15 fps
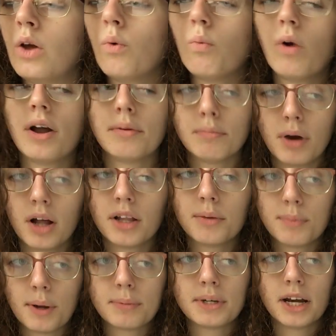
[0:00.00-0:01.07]
1
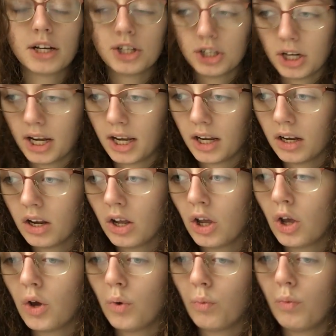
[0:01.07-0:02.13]
polypeptide chain,
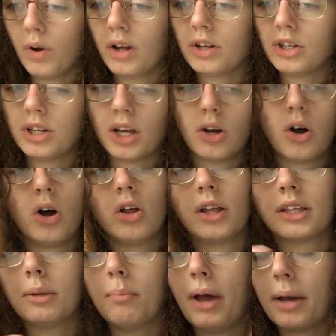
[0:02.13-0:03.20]
which they call
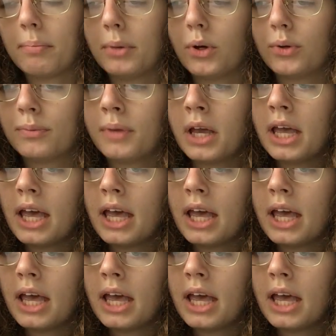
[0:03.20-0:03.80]
like the backbone,